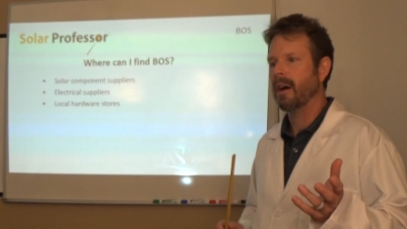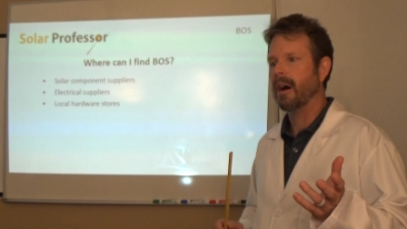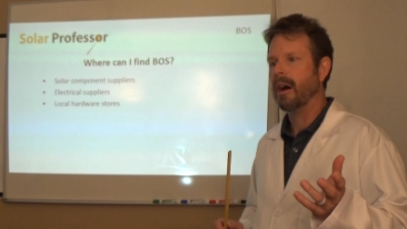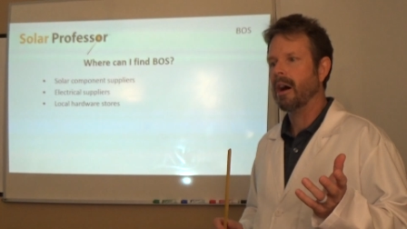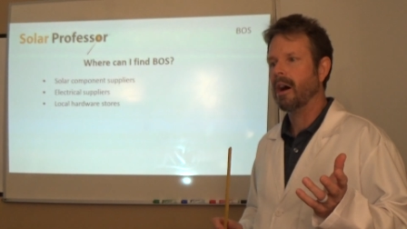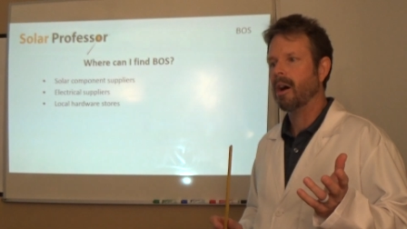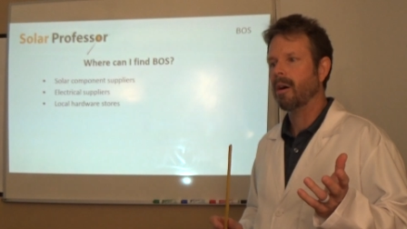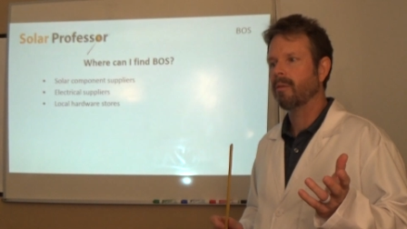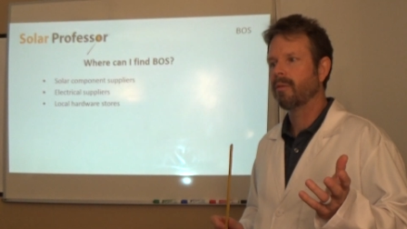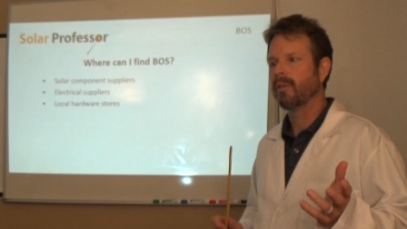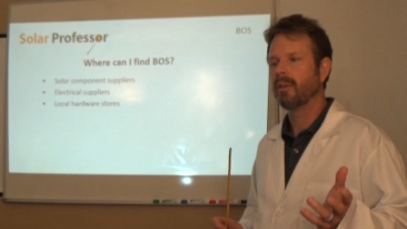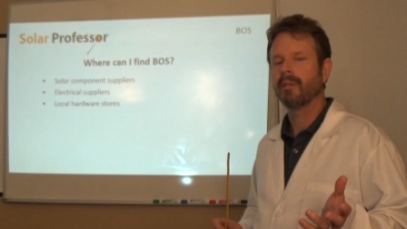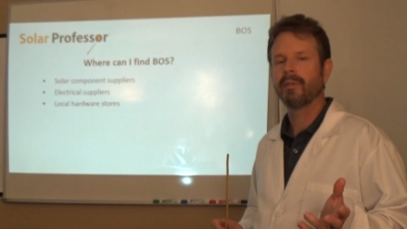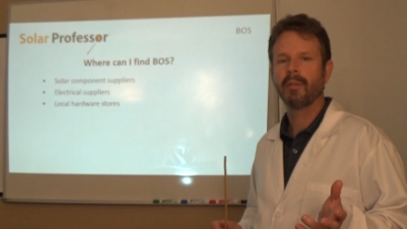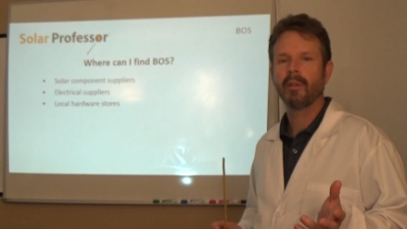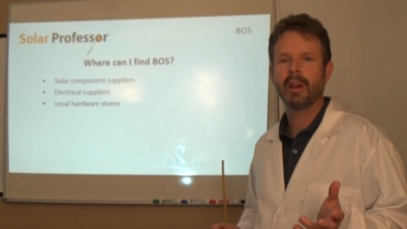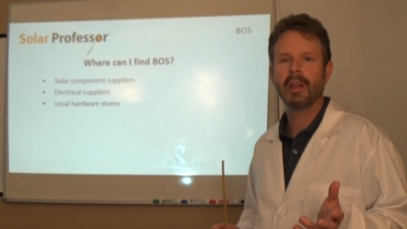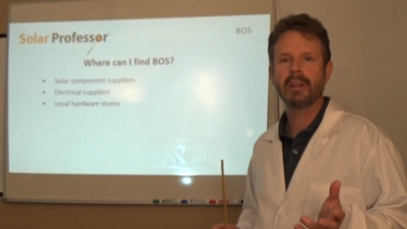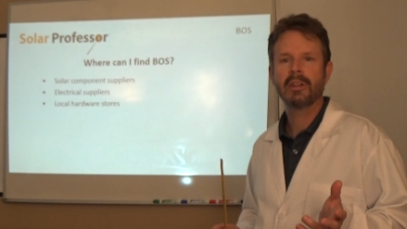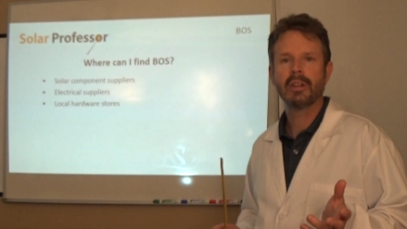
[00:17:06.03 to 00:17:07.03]
uh, feel
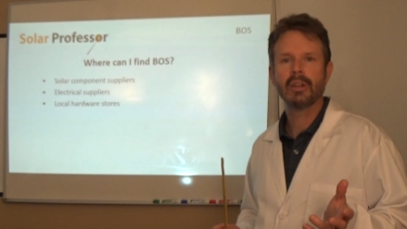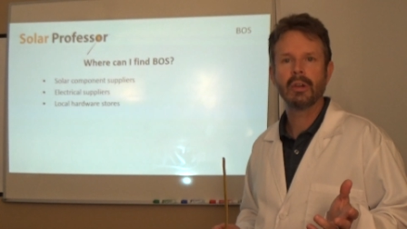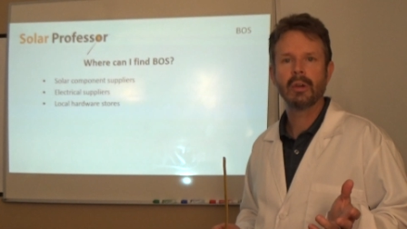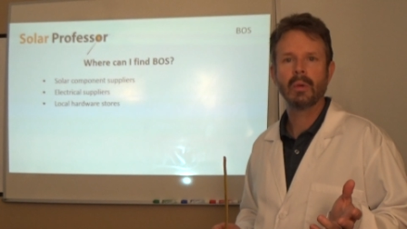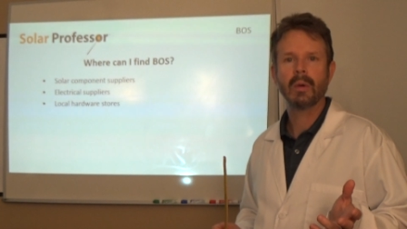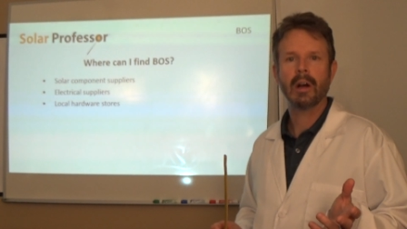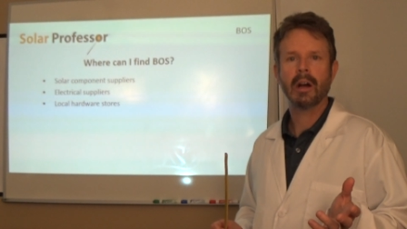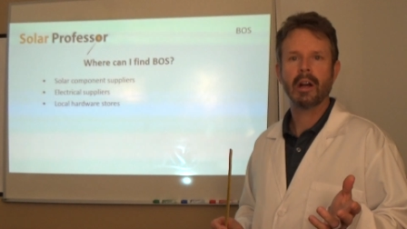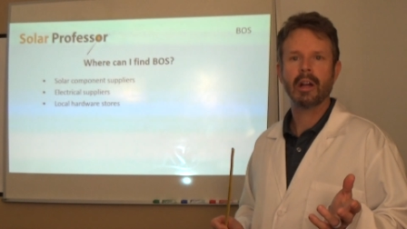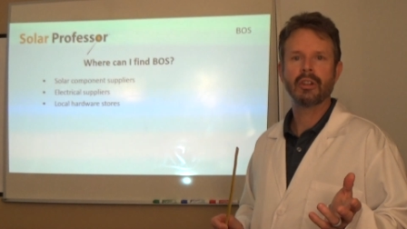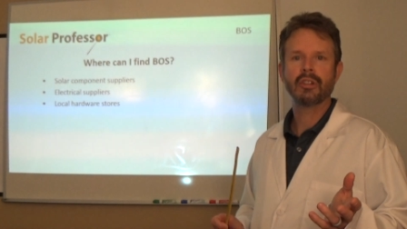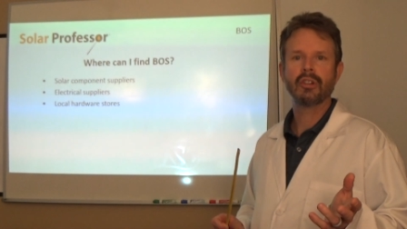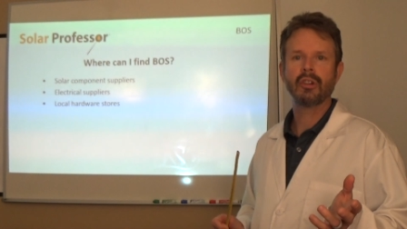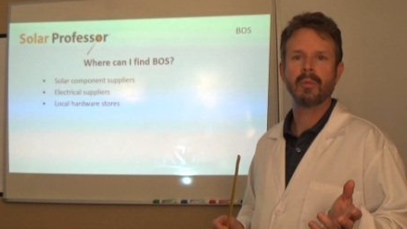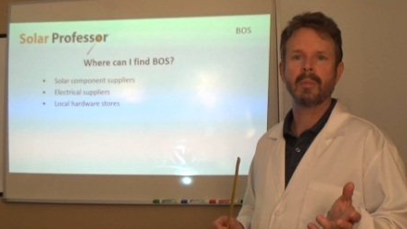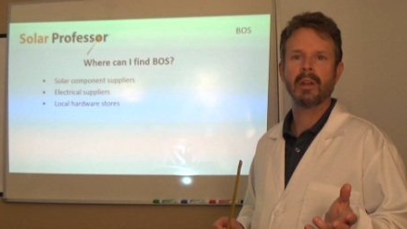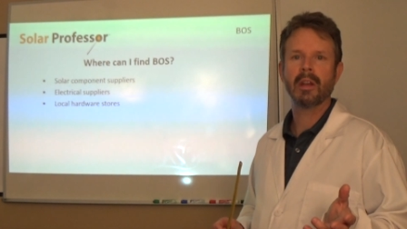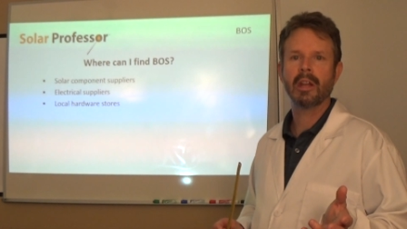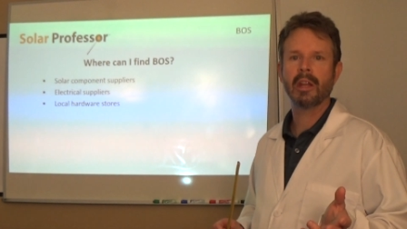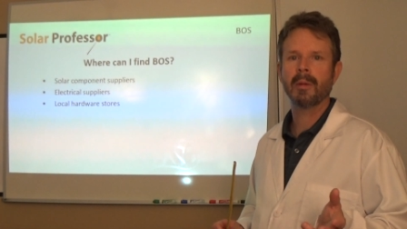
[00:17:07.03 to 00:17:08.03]
free to uh,
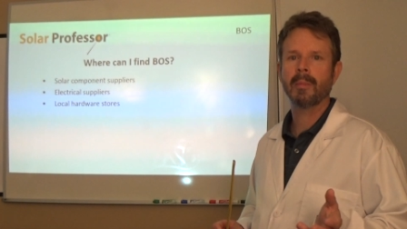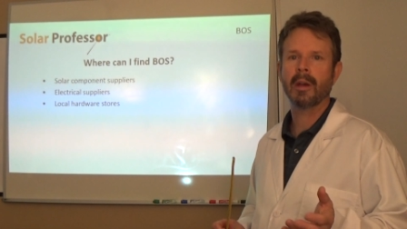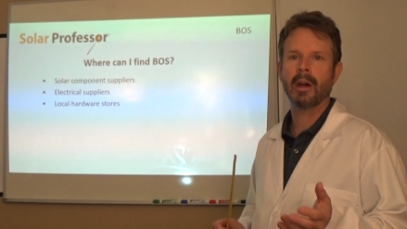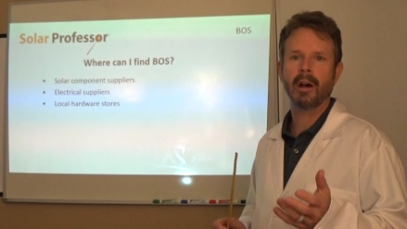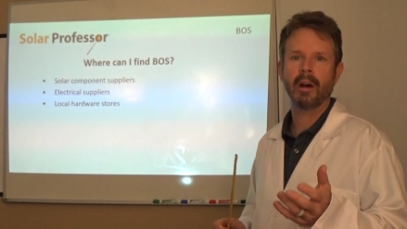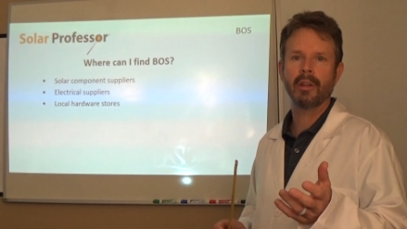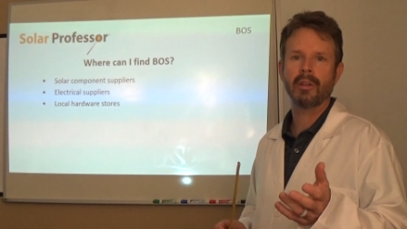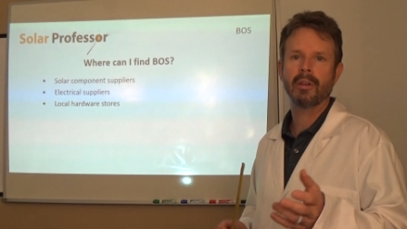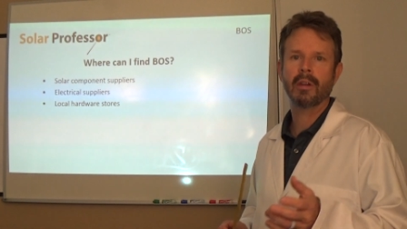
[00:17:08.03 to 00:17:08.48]
shoot me an email.